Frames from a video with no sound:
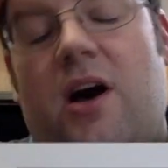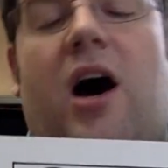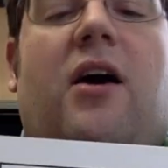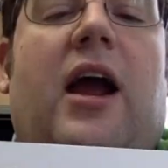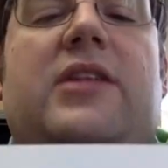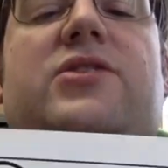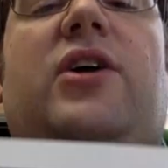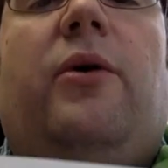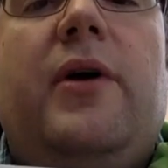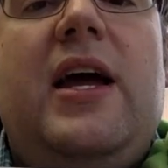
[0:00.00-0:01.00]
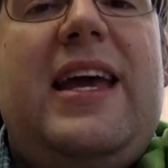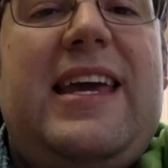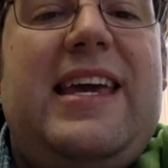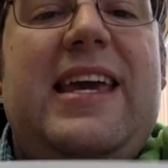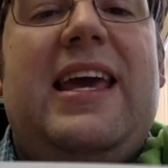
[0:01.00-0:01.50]
All right, so
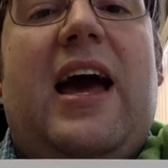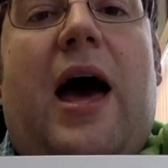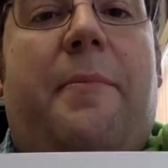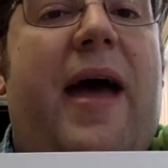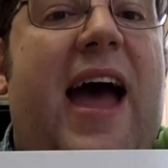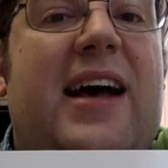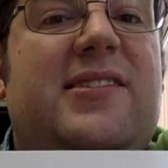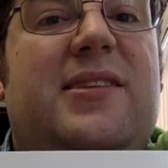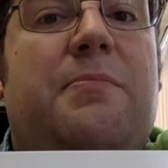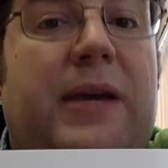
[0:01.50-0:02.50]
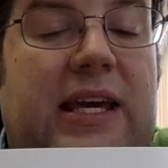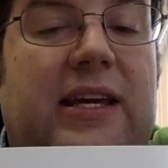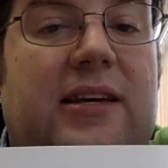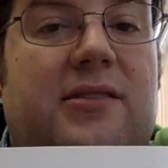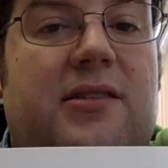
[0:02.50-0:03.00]
he got past the
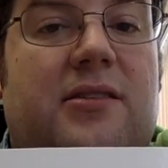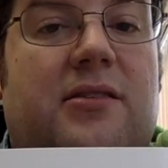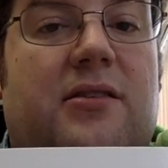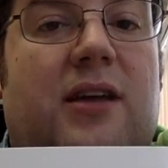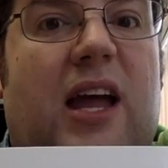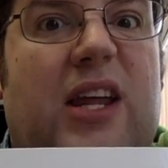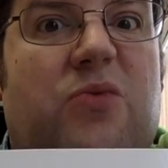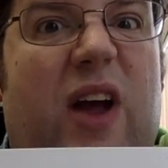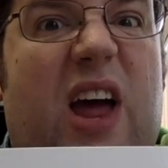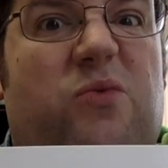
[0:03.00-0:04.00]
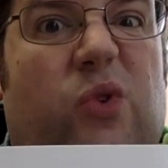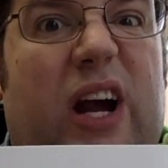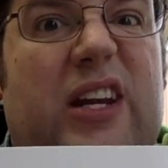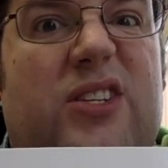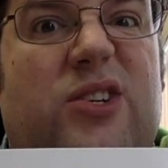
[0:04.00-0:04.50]
bees, and he ran
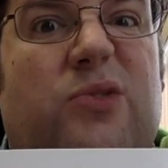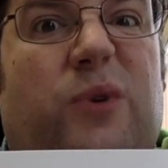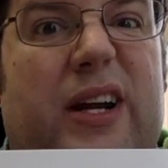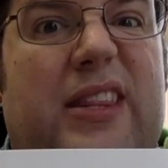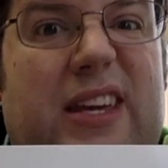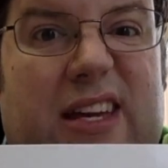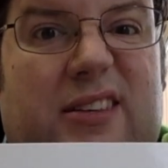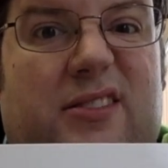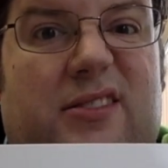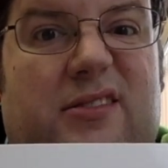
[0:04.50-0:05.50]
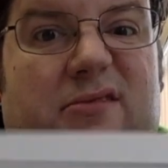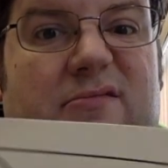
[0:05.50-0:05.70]
right into one of these,